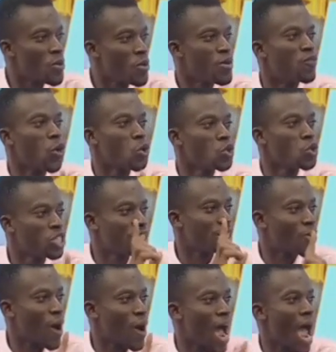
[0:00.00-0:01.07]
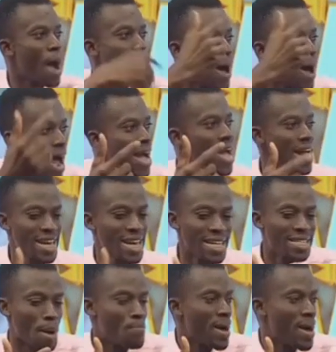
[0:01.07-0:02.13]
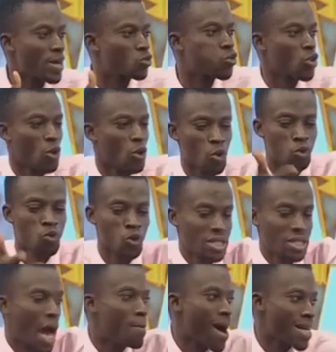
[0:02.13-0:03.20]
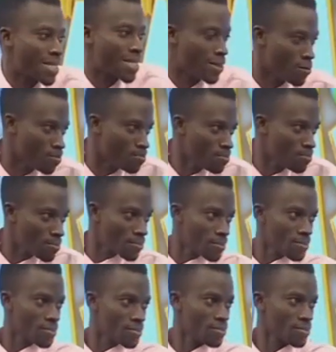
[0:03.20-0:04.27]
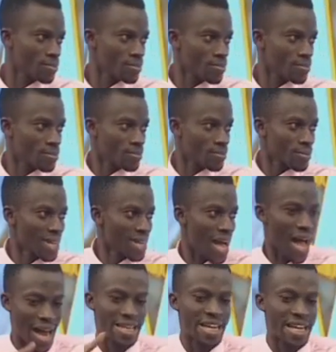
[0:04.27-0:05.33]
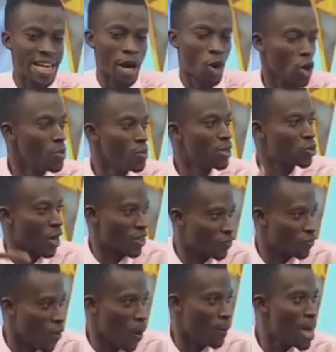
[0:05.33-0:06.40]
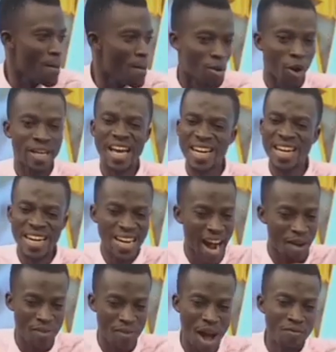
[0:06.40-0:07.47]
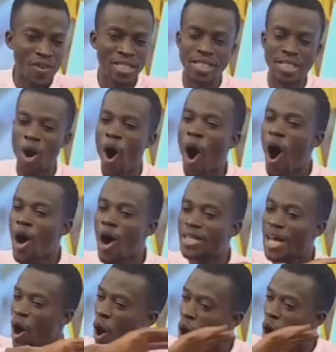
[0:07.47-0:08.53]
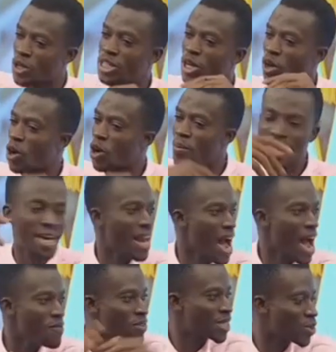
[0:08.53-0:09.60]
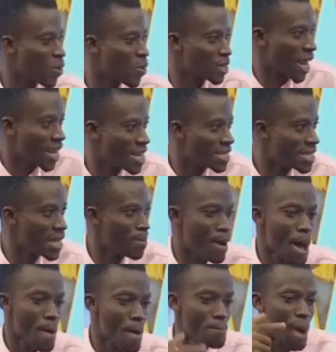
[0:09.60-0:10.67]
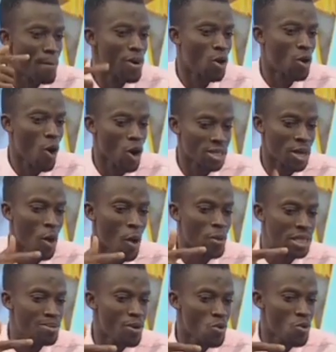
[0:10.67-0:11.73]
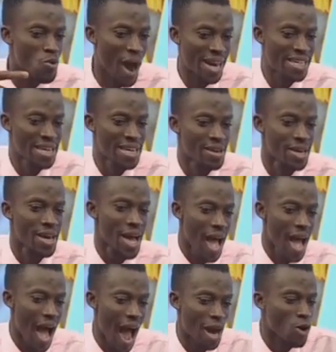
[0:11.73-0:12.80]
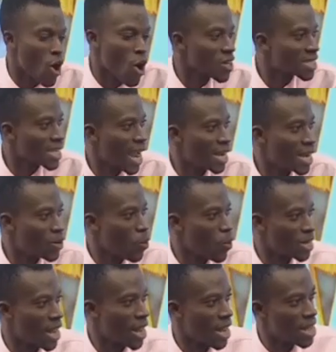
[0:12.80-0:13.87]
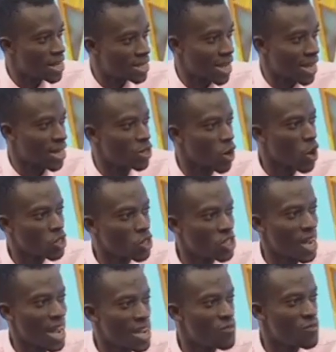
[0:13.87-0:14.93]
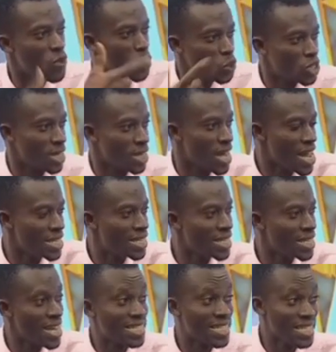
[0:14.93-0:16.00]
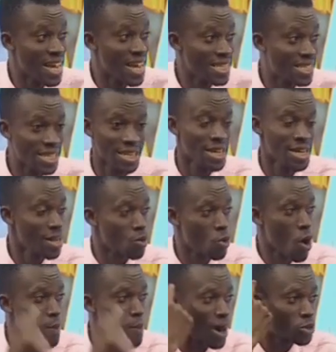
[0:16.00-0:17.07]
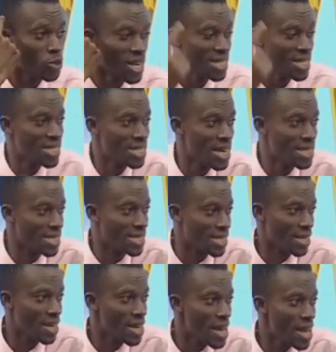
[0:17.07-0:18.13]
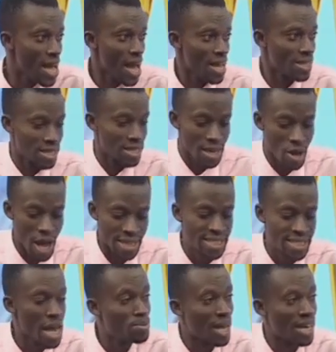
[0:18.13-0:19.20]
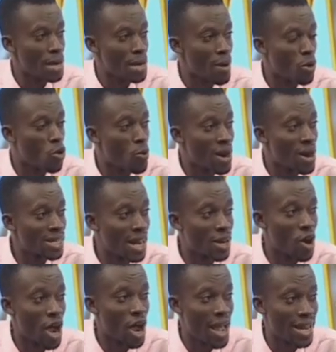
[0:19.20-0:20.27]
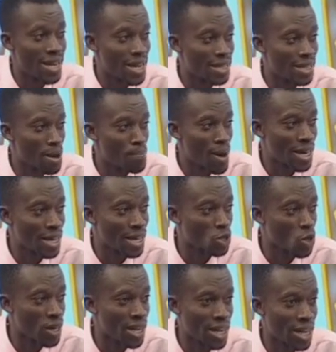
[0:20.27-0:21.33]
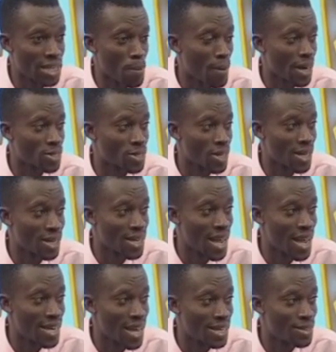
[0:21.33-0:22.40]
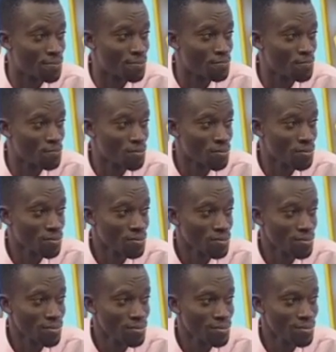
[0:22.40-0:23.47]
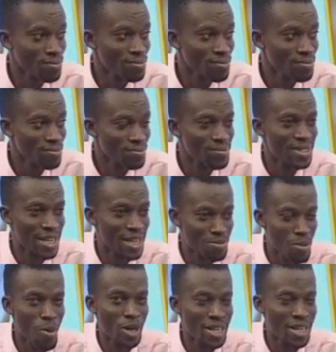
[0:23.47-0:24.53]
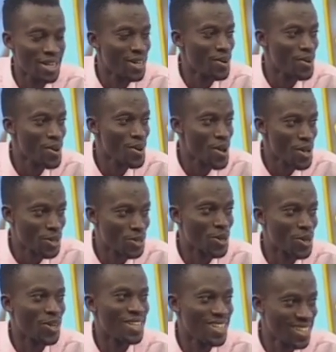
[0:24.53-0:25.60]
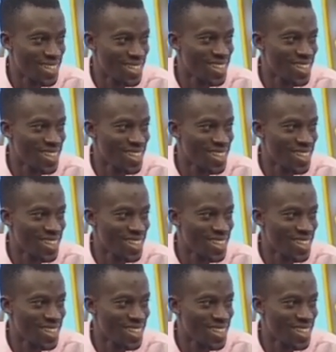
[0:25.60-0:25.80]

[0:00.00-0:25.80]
revolution no eba. And Japan too no to sa basi. And then the economy transformed because they didn't have everything, all the economic, everything was against them. But because of Whitman riding alongside with the technological evolution, 1990, go back to 1990. Tips are never come on, not adding Panasonic and Panasonic, Panasonic, yes, Sony,